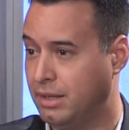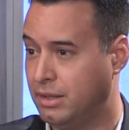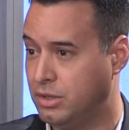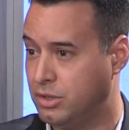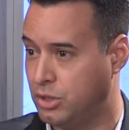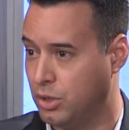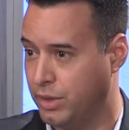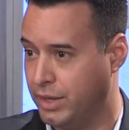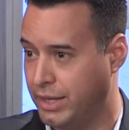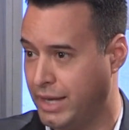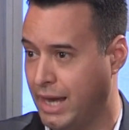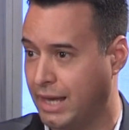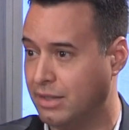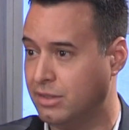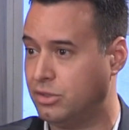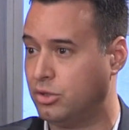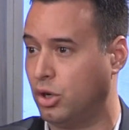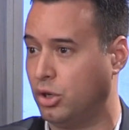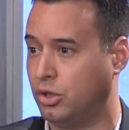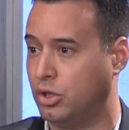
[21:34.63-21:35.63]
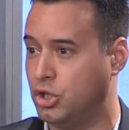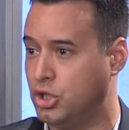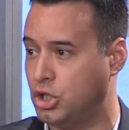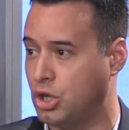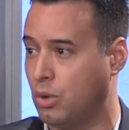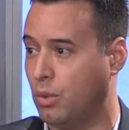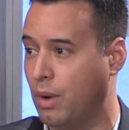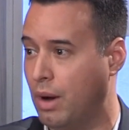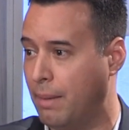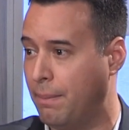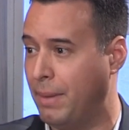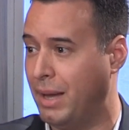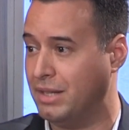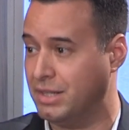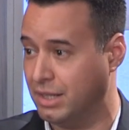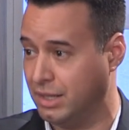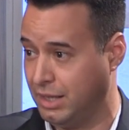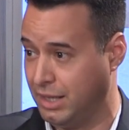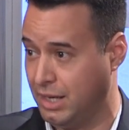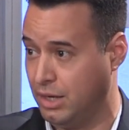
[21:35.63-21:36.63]
so that they can start to show up as
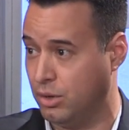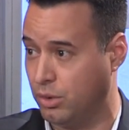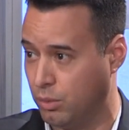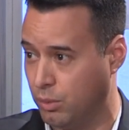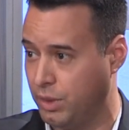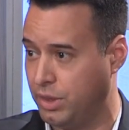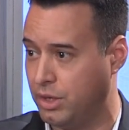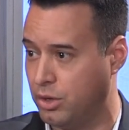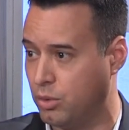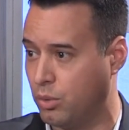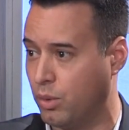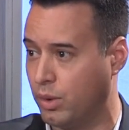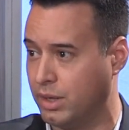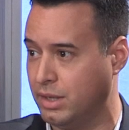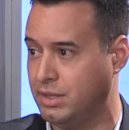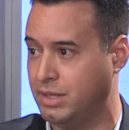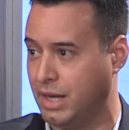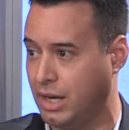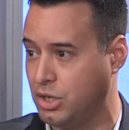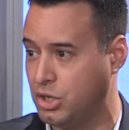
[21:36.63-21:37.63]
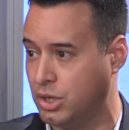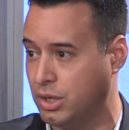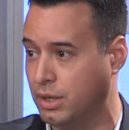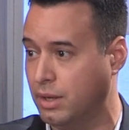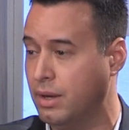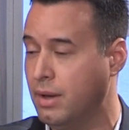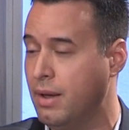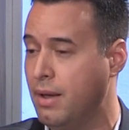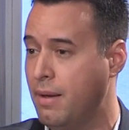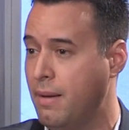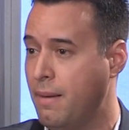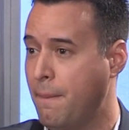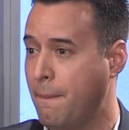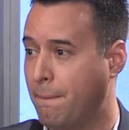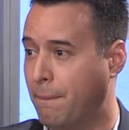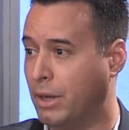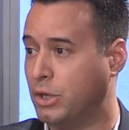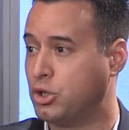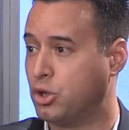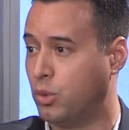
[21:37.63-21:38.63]
a leader within their organization
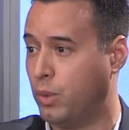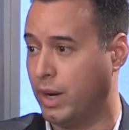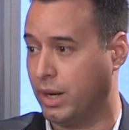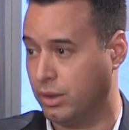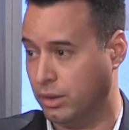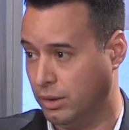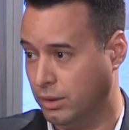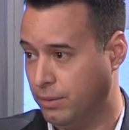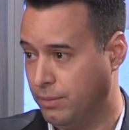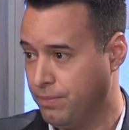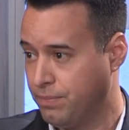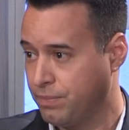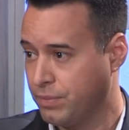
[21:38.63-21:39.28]
much quicker.